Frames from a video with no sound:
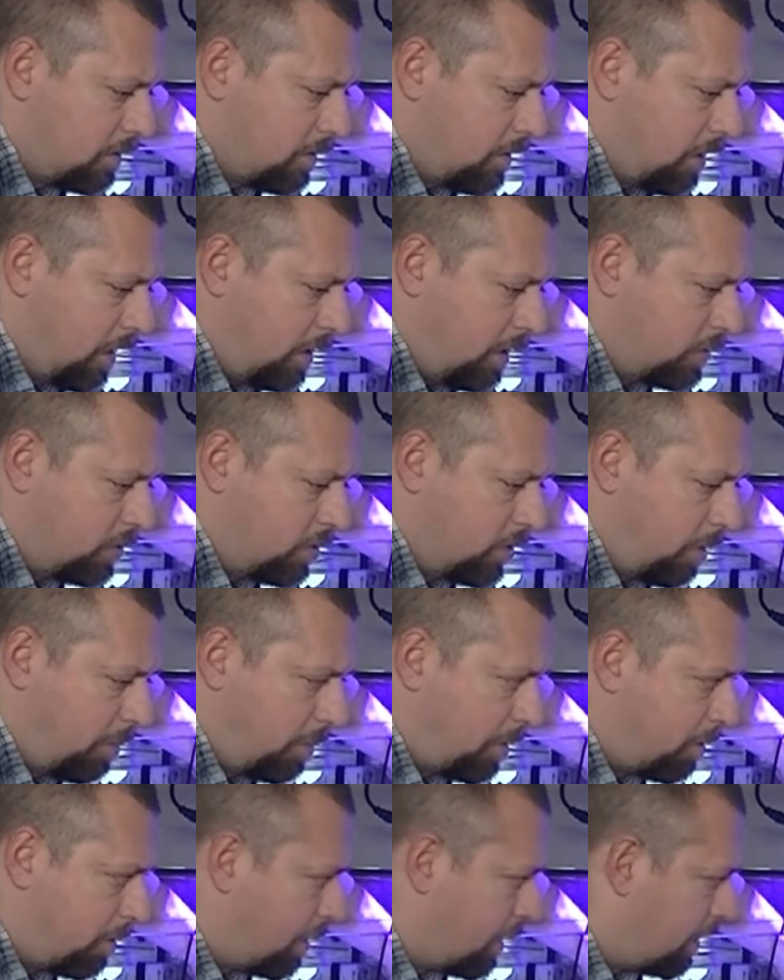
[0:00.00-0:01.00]
kind of
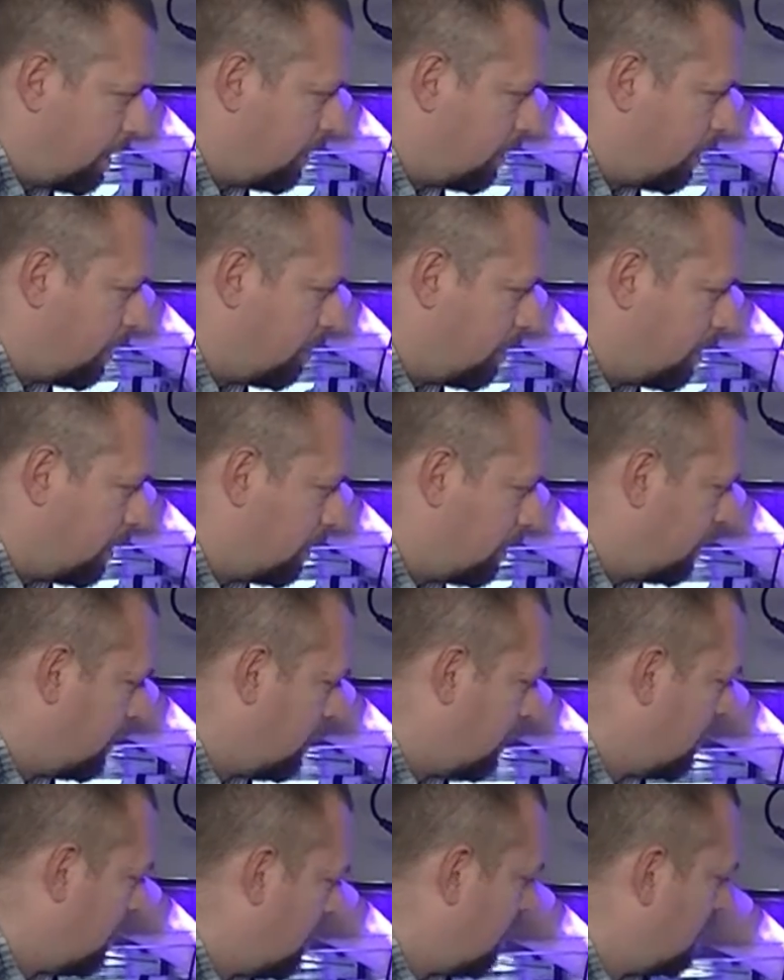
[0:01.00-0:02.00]
jumping around on me.
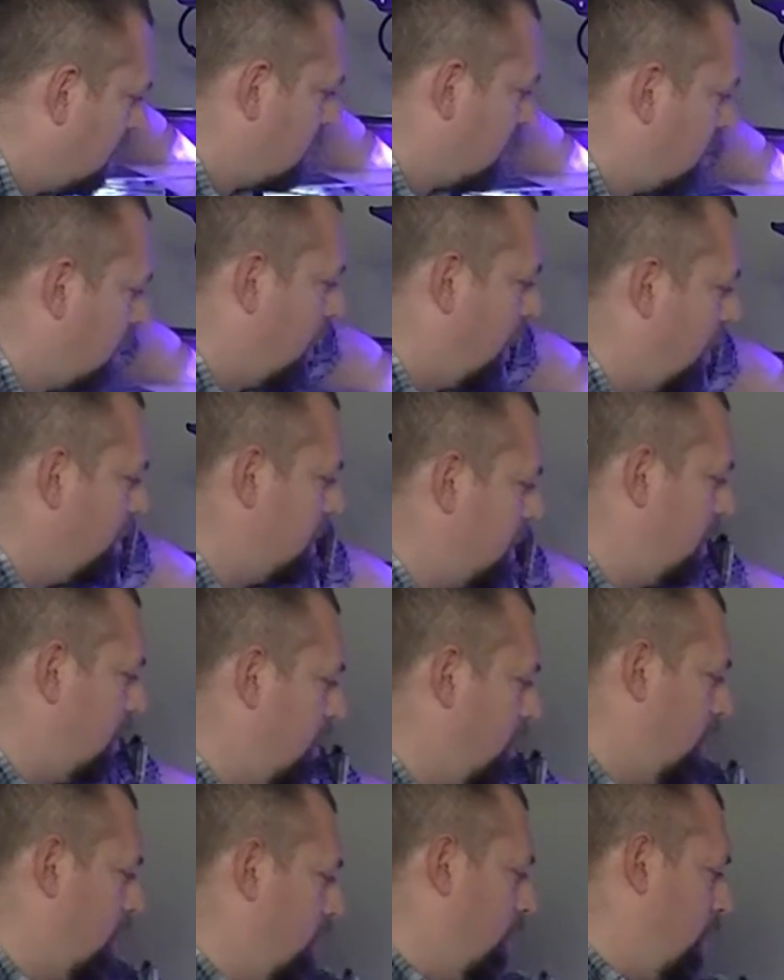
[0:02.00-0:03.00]
So I'm still
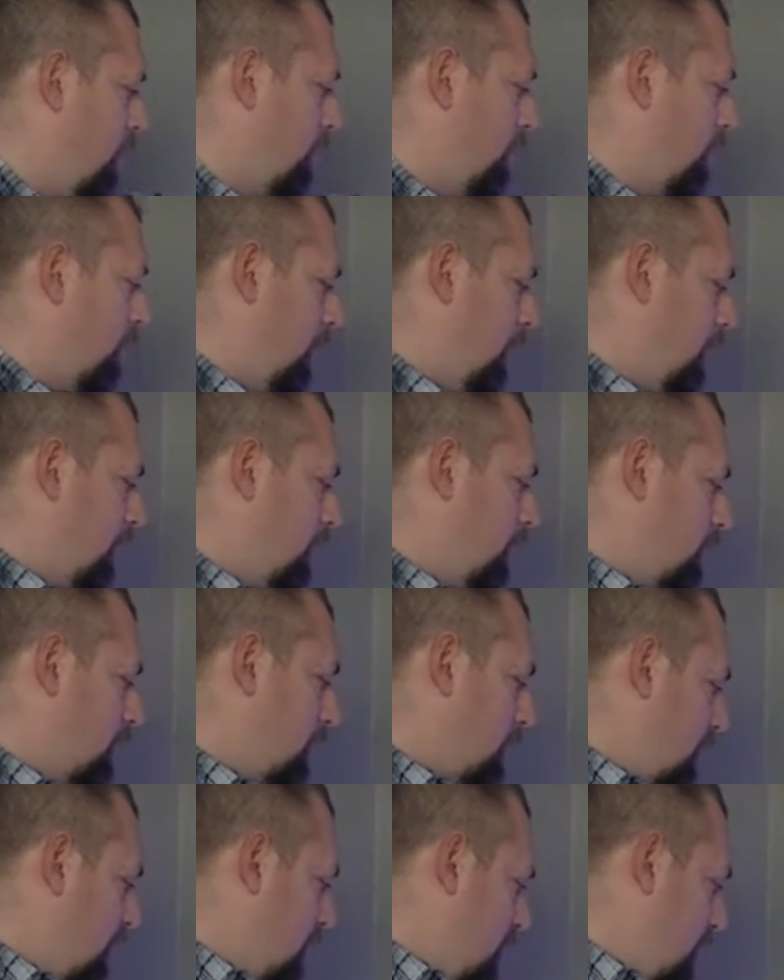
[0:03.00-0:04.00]
going to want to bring those
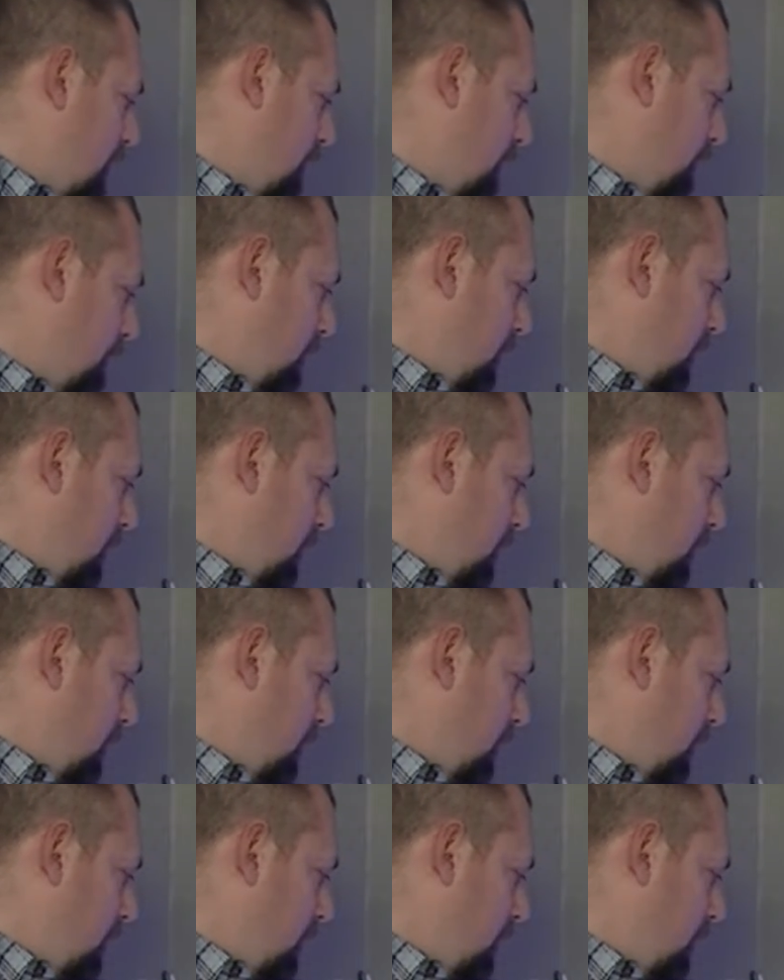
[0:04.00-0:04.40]
on up.